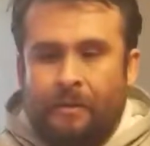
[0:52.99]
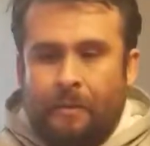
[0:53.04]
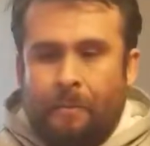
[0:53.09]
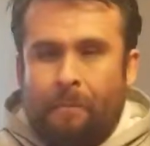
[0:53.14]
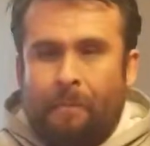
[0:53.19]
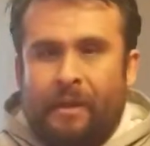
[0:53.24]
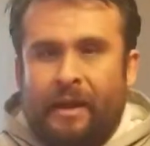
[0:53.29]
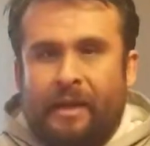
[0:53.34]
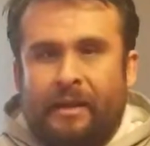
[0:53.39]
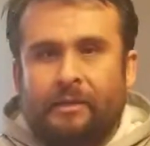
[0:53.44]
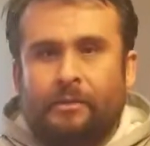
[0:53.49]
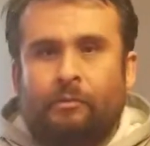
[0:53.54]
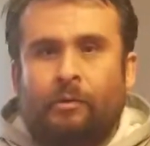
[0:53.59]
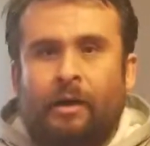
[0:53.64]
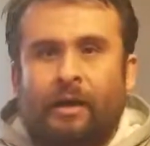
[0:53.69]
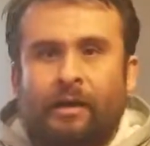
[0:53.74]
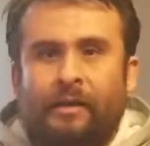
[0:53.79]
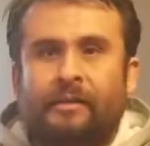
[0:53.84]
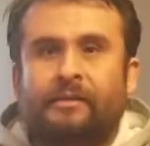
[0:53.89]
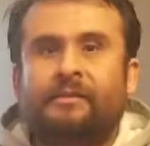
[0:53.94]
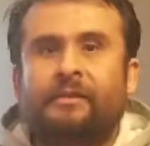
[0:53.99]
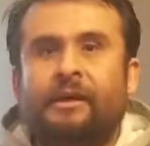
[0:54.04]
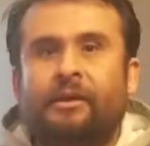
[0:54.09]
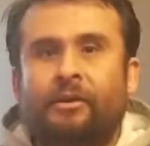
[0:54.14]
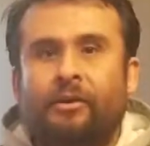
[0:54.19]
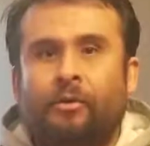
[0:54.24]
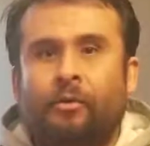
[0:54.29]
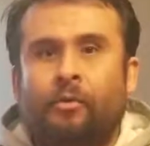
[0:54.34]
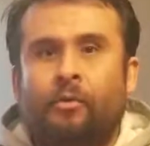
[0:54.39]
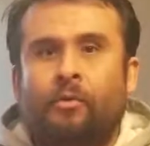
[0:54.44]
But I just wanted to tell
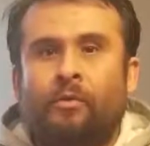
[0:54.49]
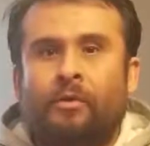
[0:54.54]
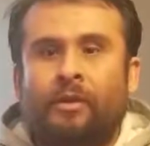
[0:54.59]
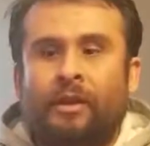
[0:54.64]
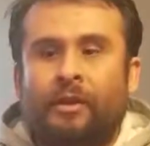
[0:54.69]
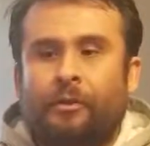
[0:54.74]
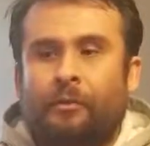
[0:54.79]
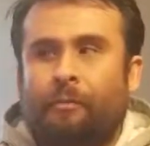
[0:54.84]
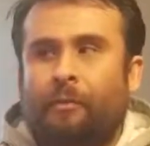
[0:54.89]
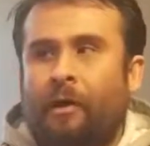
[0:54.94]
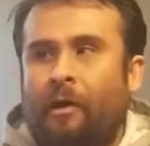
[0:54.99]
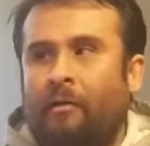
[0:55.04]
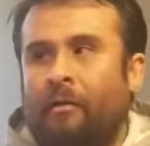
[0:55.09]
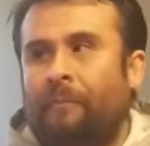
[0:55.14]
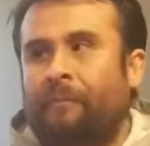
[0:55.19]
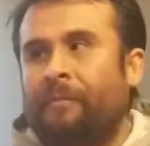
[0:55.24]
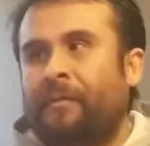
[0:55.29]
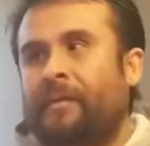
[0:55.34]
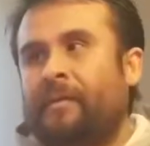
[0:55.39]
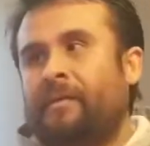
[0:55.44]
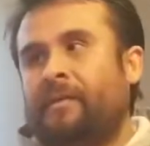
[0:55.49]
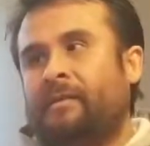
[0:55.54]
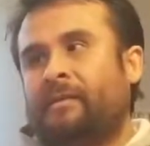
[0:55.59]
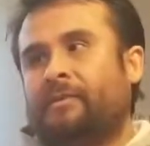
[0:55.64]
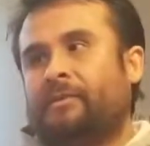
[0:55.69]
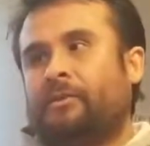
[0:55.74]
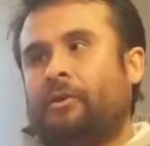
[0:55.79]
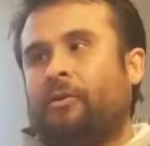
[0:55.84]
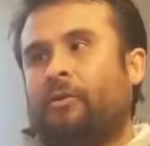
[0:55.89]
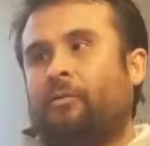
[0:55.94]
you the little problem.
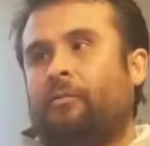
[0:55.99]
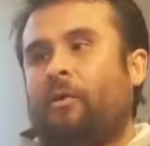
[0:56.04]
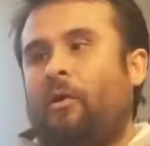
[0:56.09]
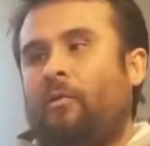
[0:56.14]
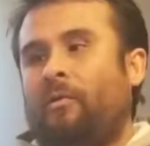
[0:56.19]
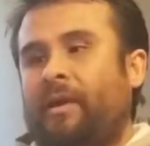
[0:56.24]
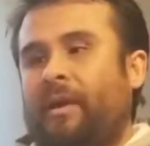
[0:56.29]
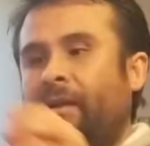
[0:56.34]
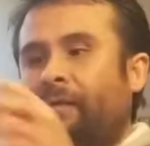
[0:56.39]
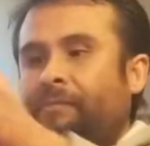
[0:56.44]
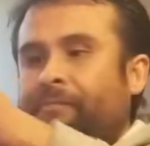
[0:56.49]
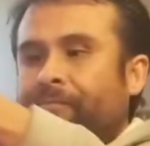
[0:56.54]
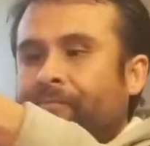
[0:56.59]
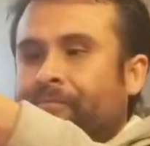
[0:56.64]
So the Ronin,